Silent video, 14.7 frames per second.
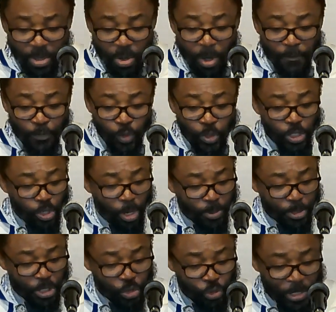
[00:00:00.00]
of doing
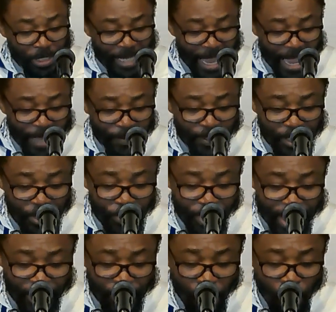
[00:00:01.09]
something 3 times
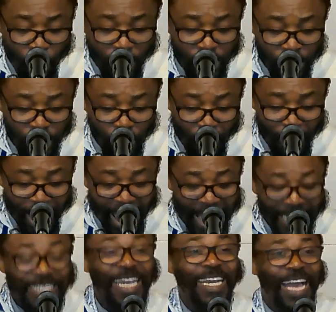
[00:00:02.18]
create what is called
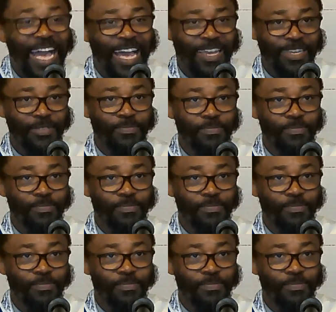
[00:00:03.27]
chazaka,